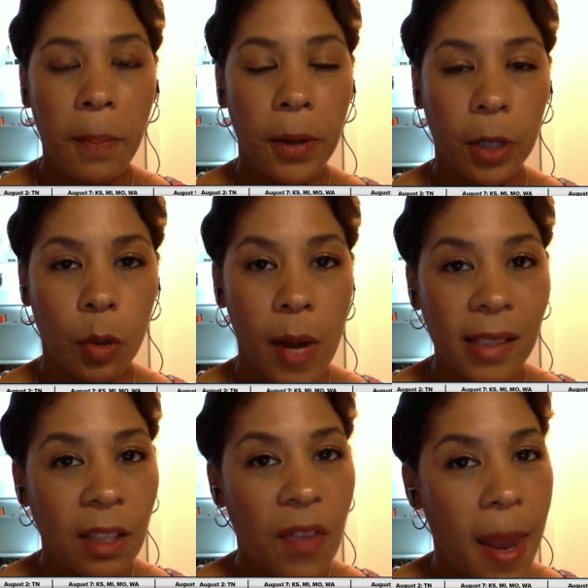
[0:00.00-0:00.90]

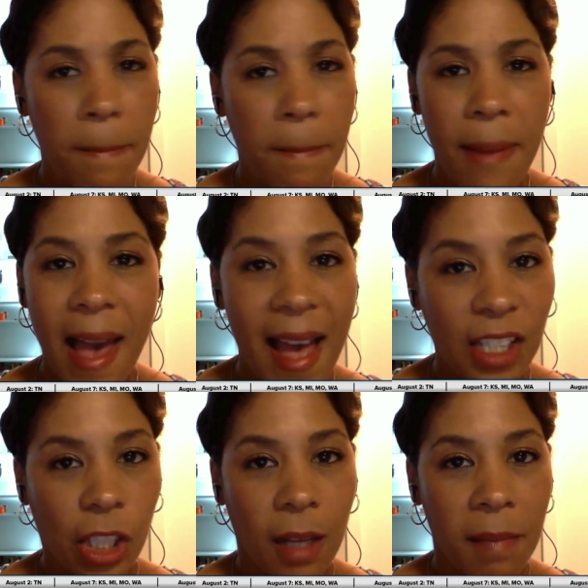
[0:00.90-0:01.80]
progressive, and
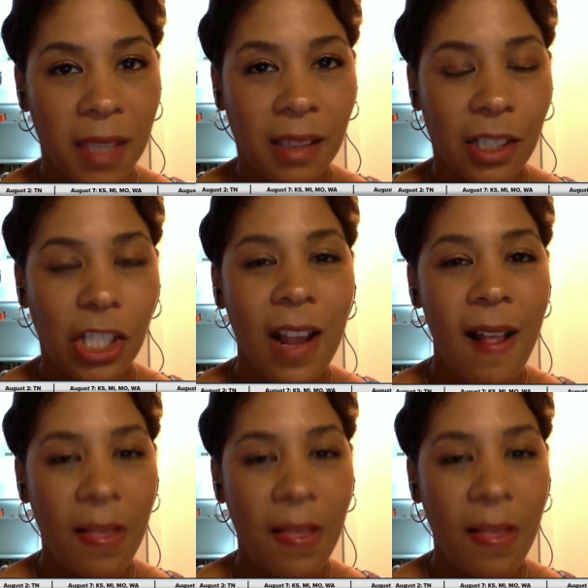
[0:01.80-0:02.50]
passionate message.